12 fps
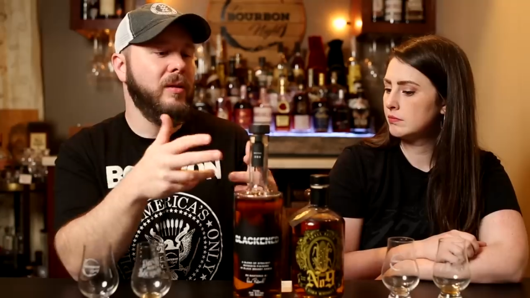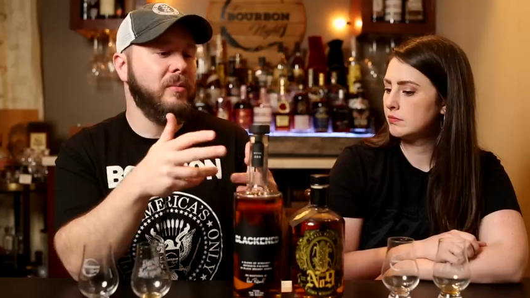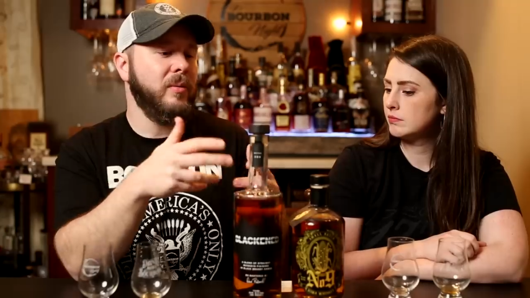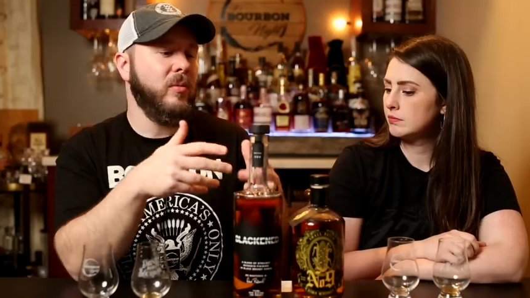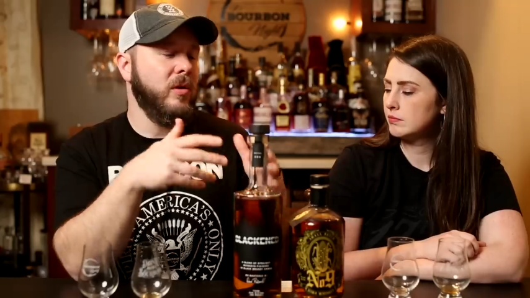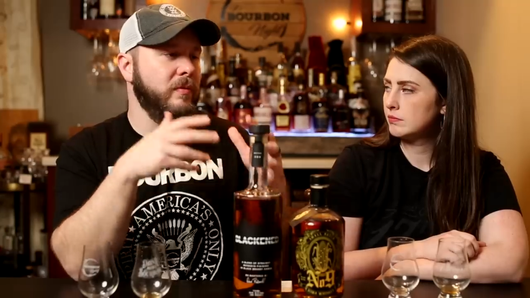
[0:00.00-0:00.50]
Speaker 1: a little
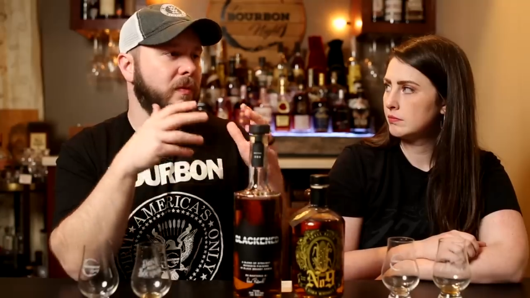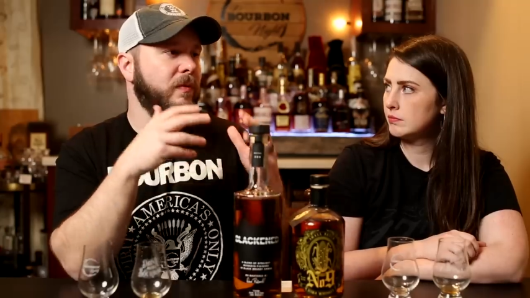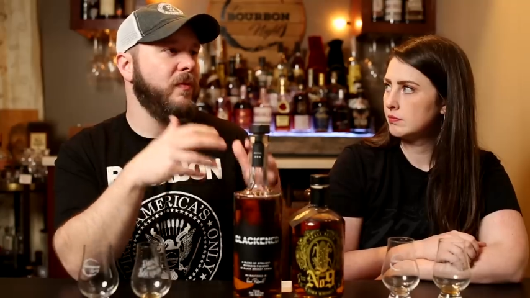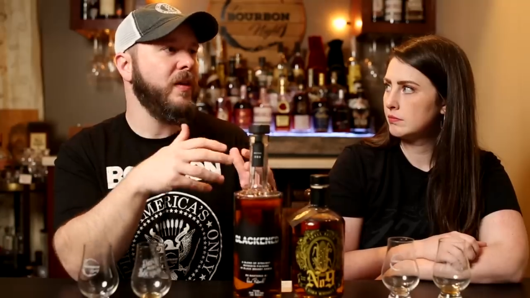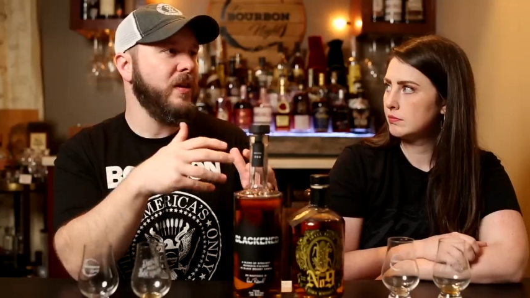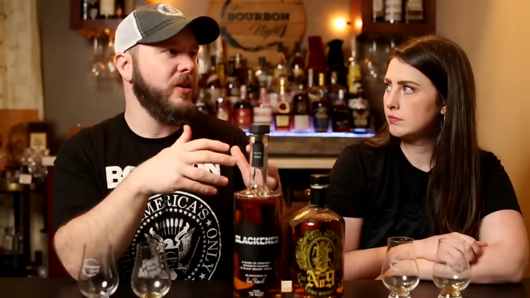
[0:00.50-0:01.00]
bit more of a
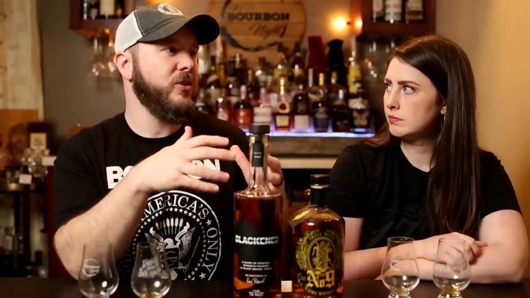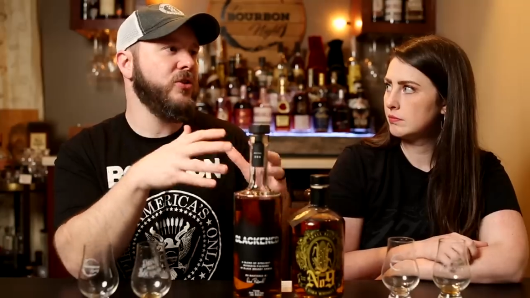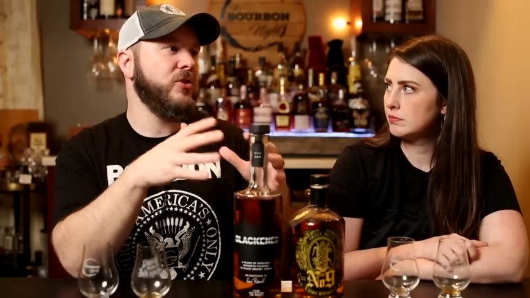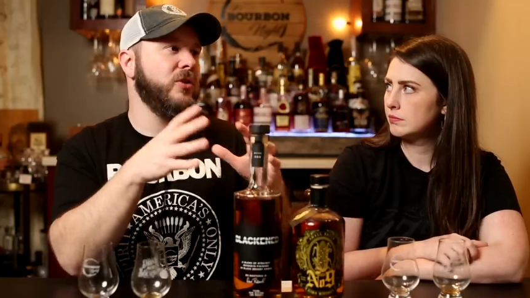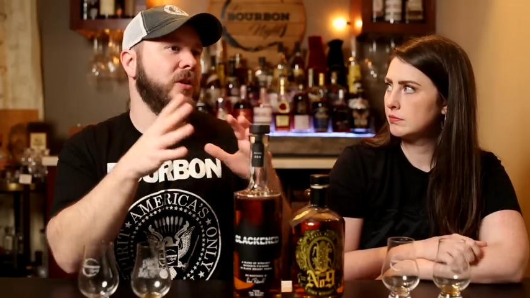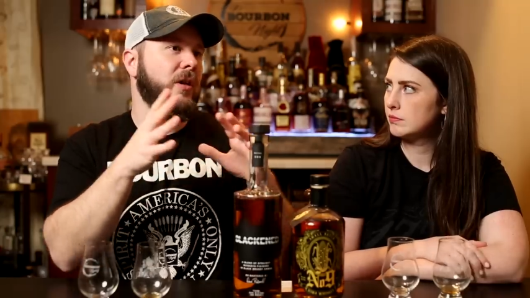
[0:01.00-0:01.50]

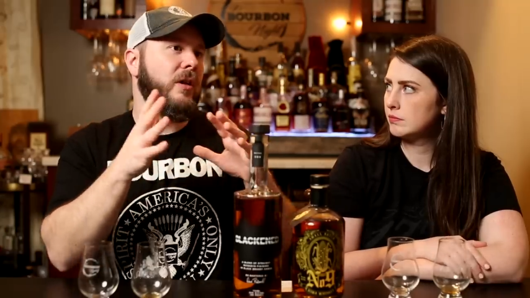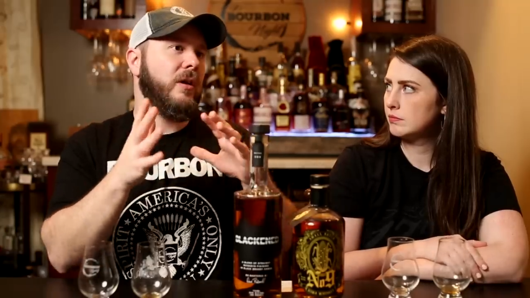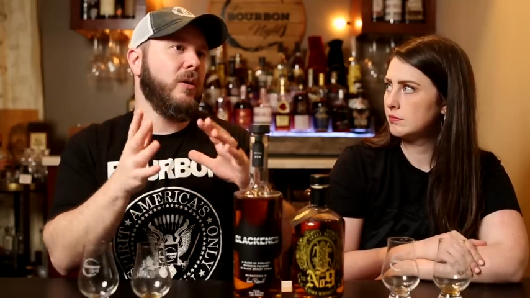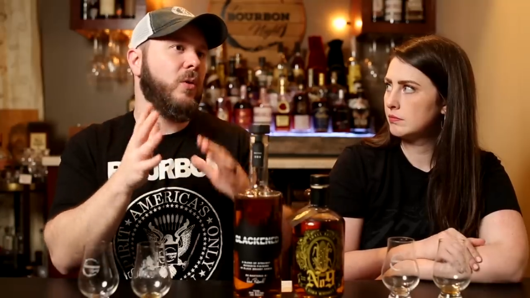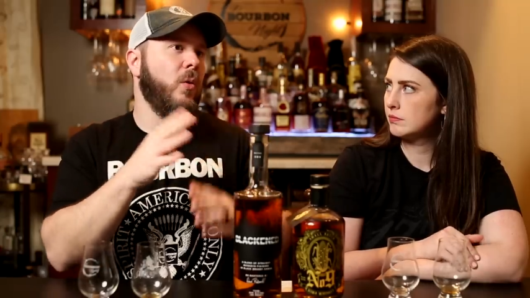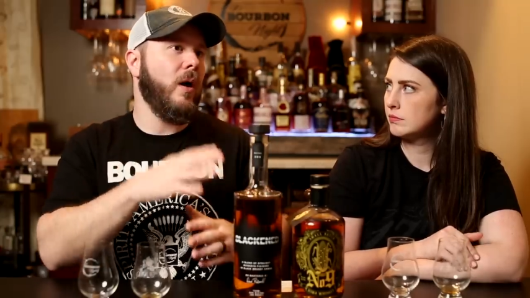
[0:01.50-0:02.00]
finished
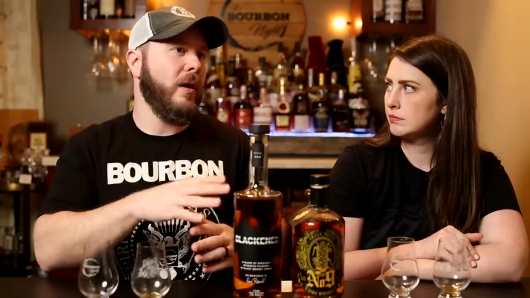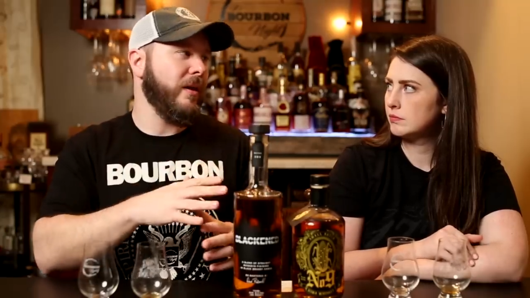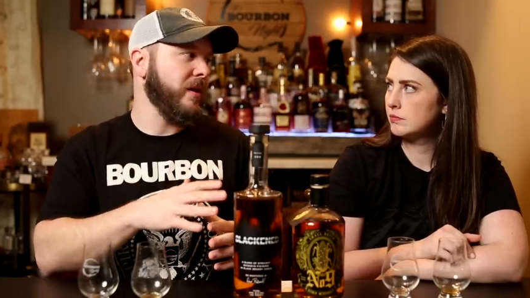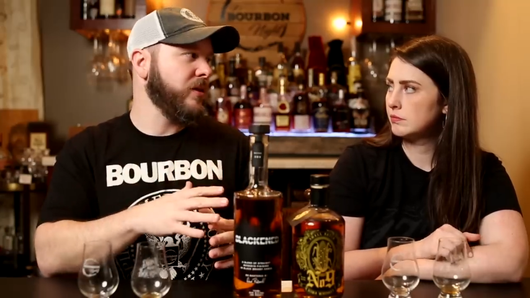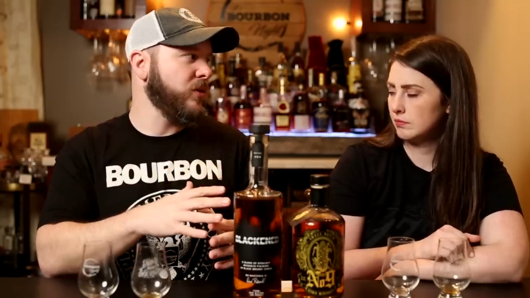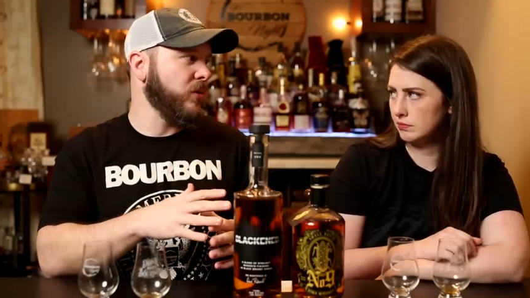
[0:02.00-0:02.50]

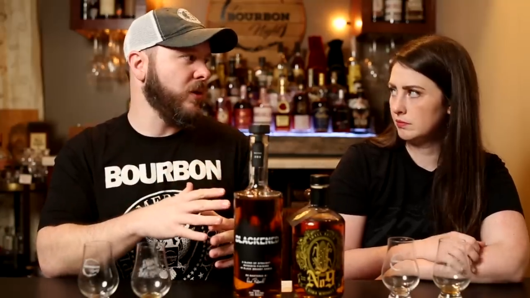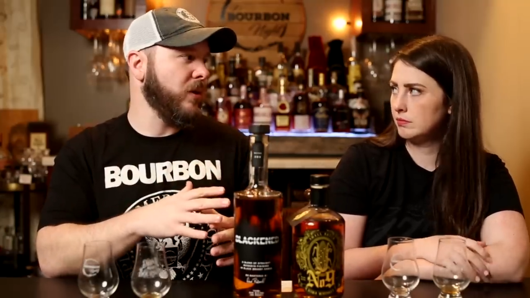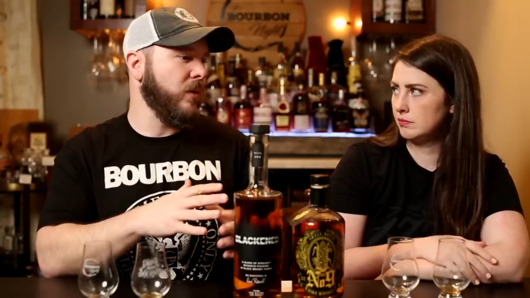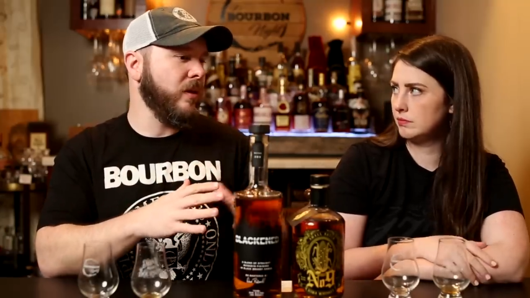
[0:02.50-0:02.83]
quality to it.